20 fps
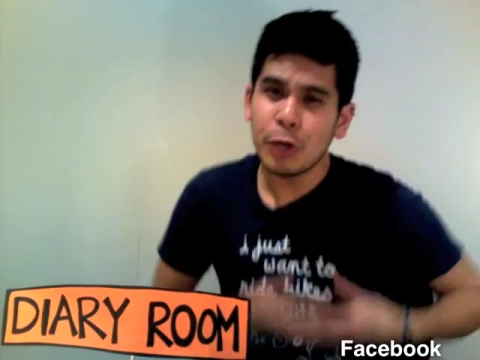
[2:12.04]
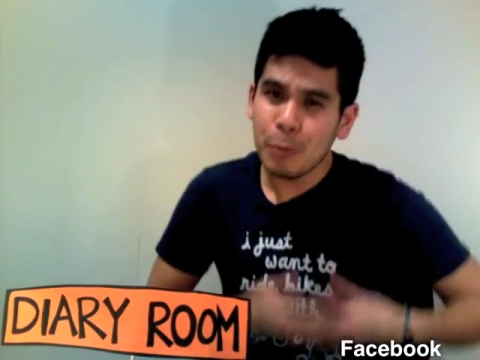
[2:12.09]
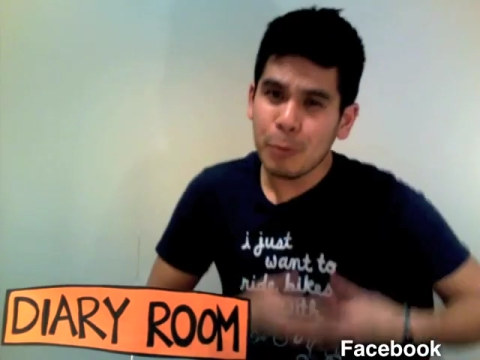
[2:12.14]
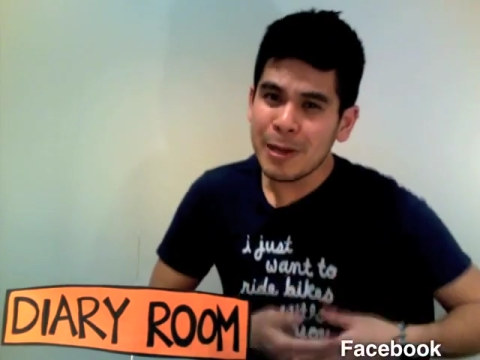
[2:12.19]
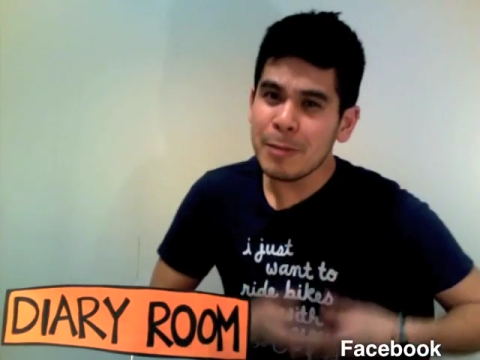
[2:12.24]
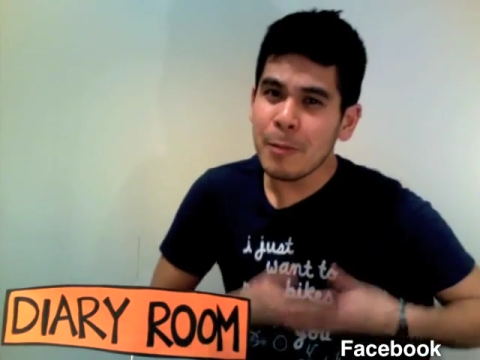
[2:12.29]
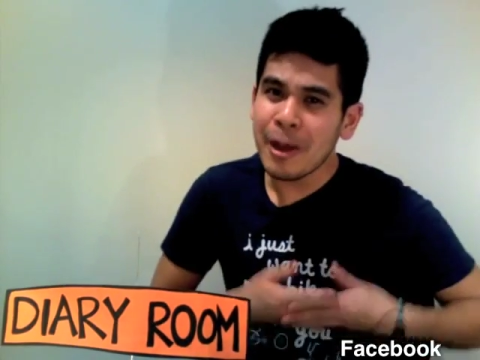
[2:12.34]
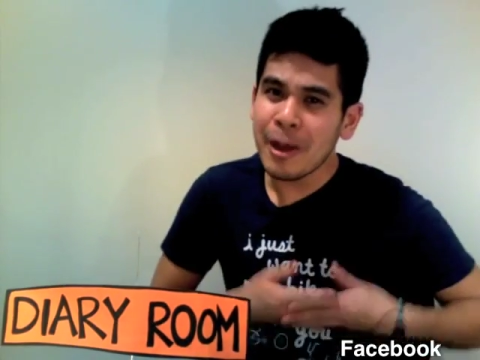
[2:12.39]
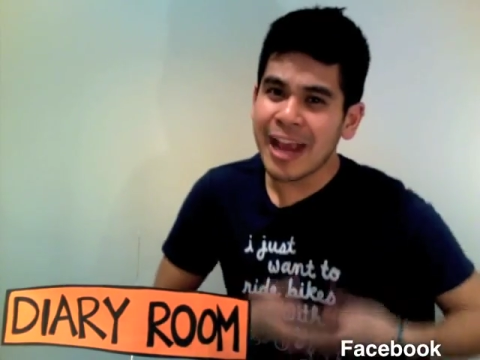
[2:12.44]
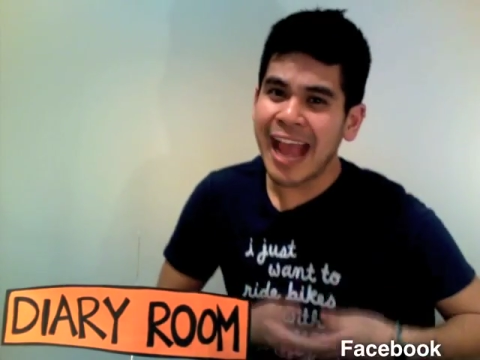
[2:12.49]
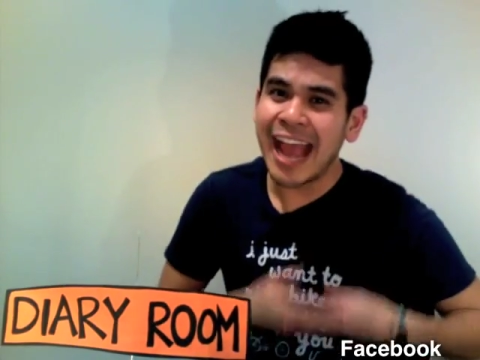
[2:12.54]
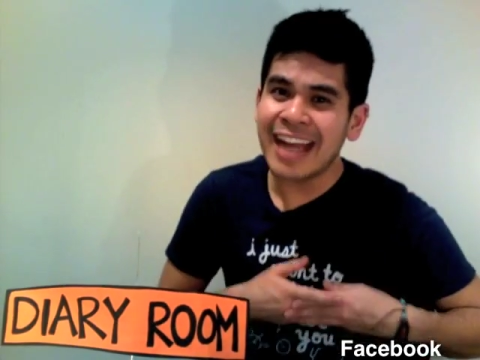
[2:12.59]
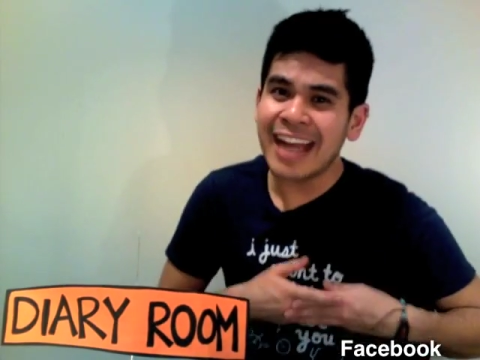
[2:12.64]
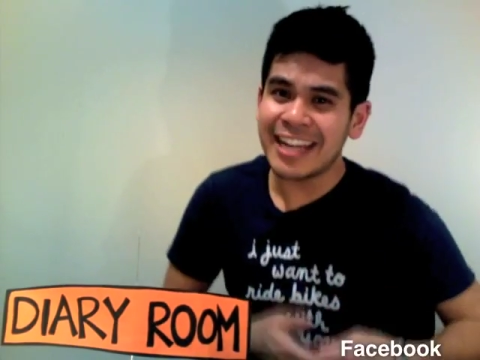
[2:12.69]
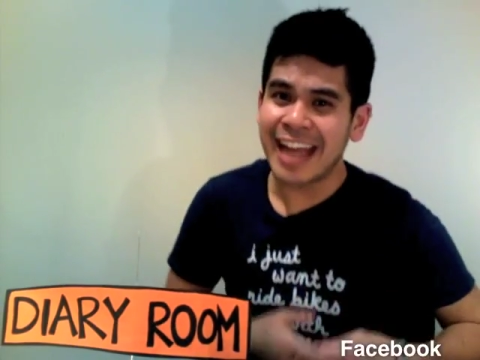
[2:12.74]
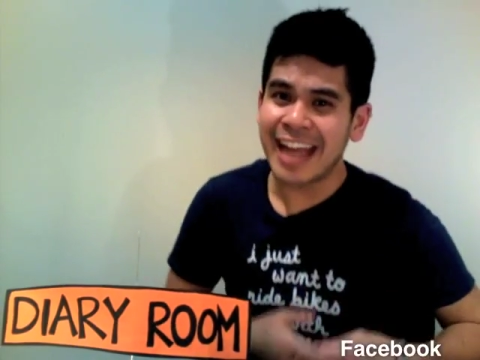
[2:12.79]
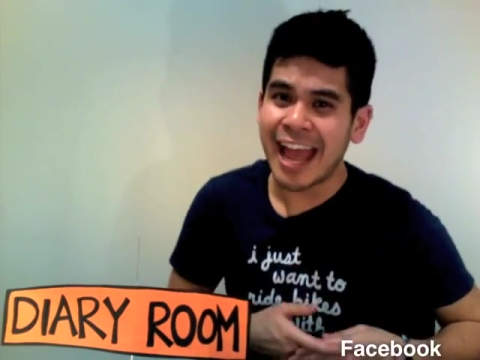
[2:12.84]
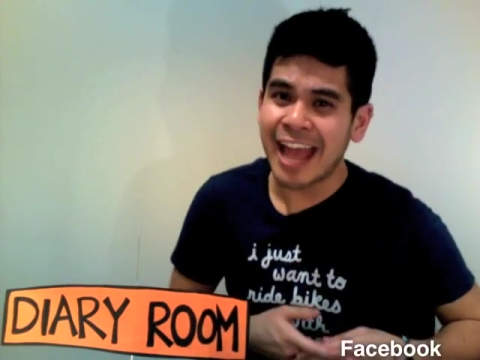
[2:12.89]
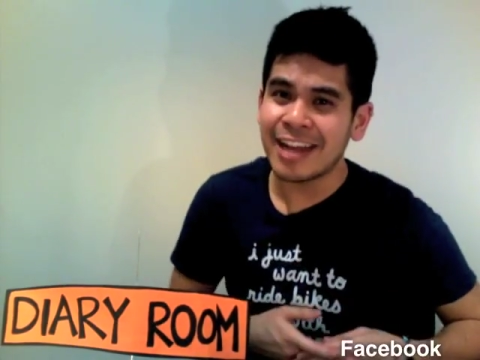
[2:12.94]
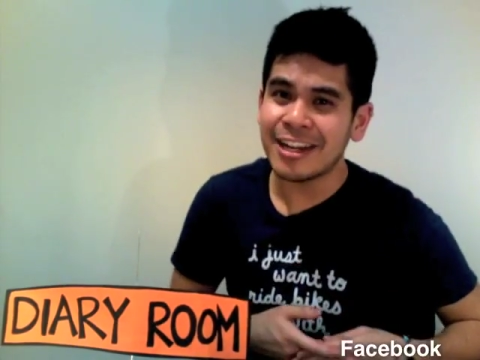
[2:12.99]
We work hand
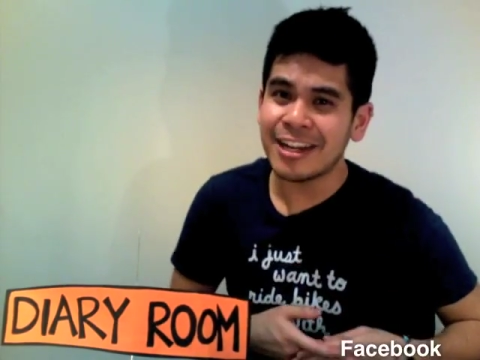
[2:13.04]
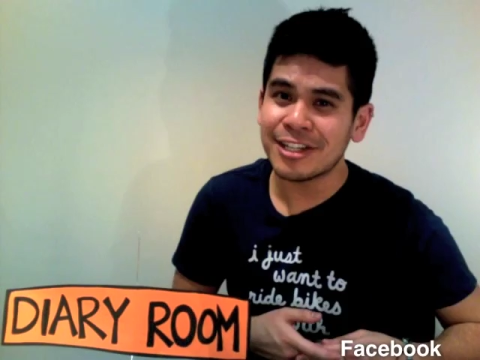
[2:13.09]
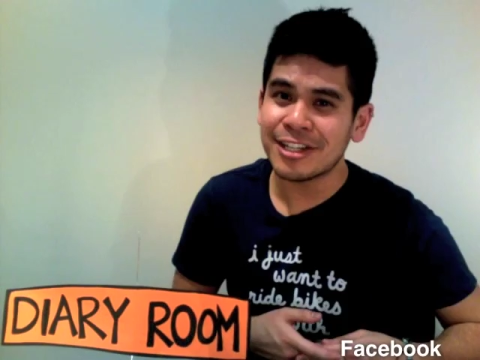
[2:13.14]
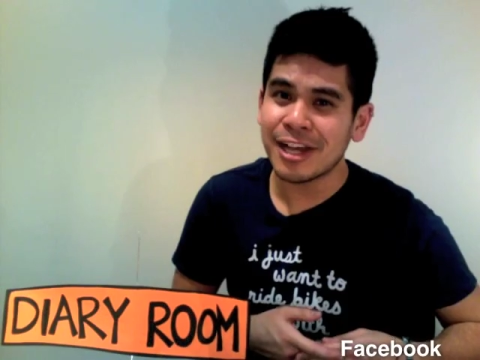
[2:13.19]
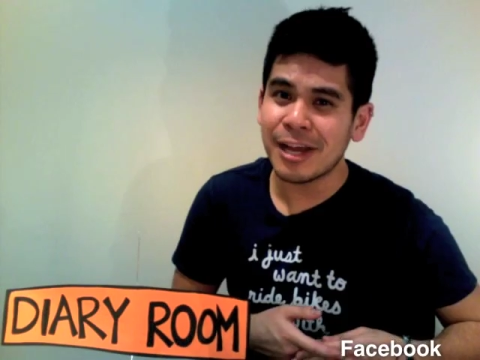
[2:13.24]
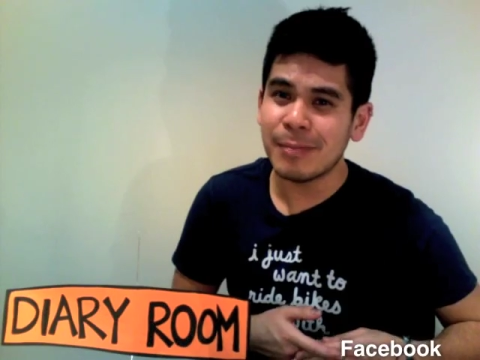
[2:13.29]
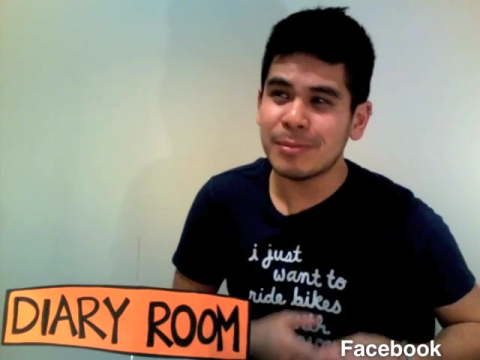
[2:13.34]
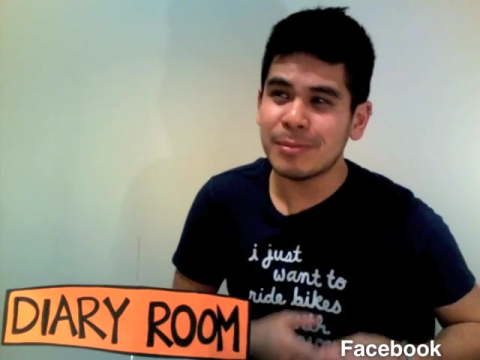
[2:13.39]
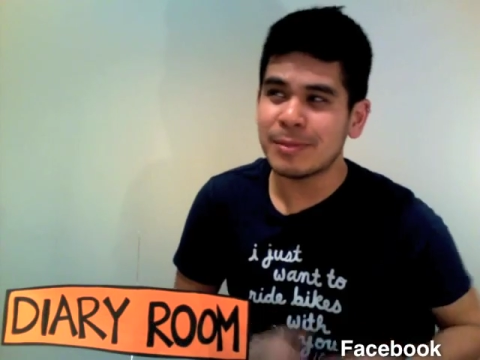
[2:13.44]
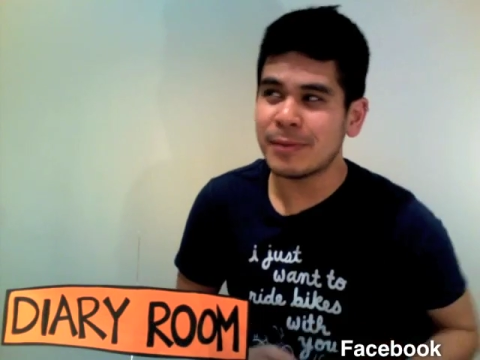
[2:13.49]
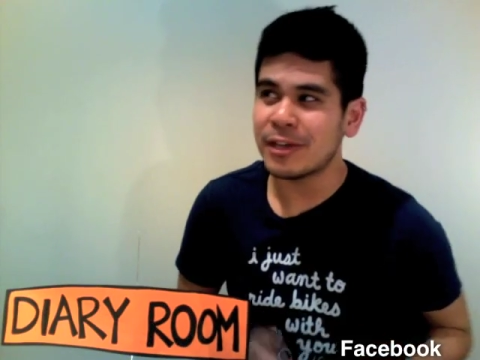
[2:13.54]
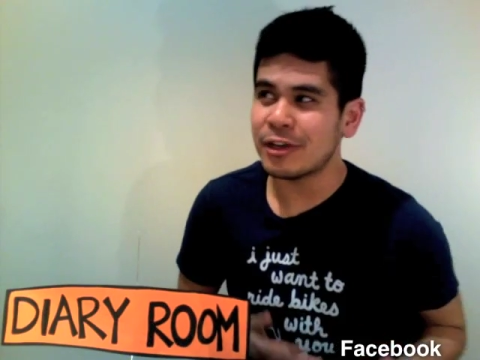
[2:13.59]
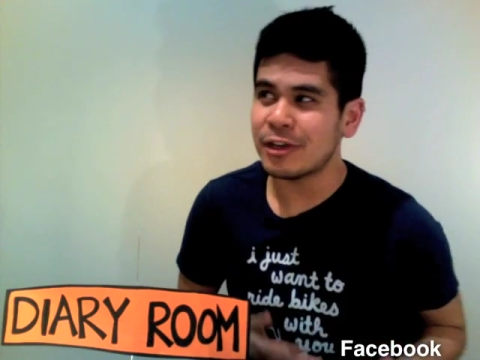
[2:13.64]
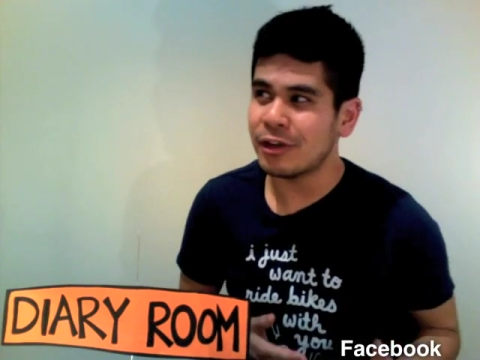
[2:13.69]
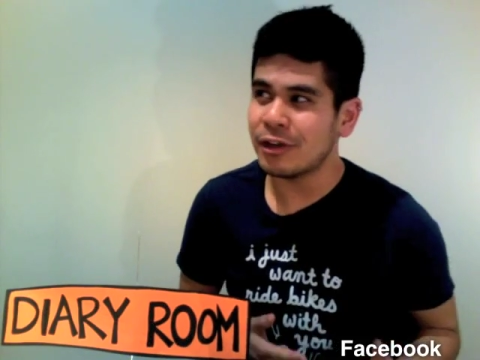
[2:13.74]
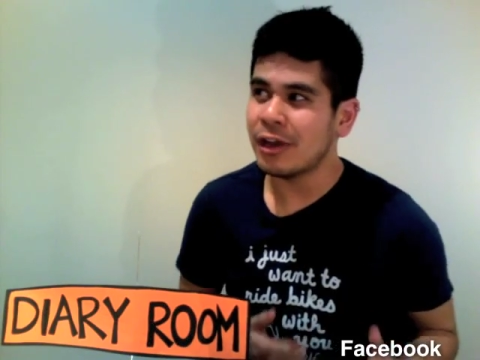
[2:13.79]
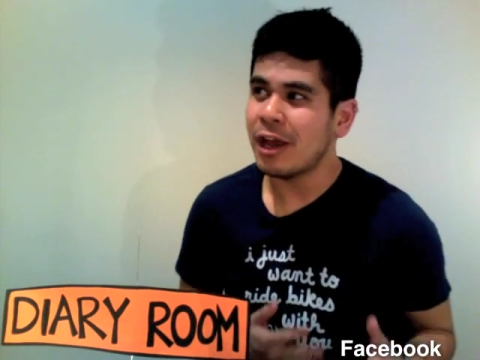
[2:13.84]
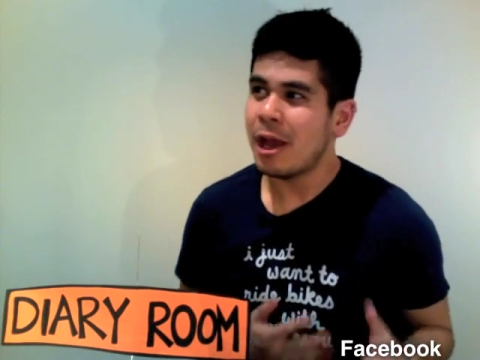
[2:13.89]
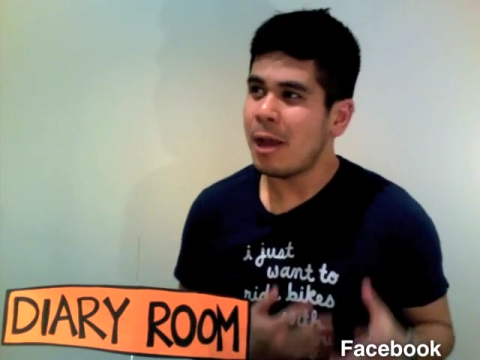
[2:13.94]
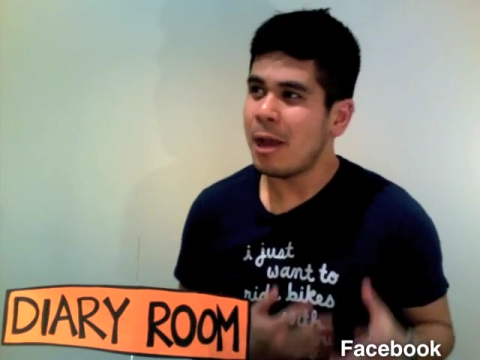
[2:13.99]
in hand at times, but you know,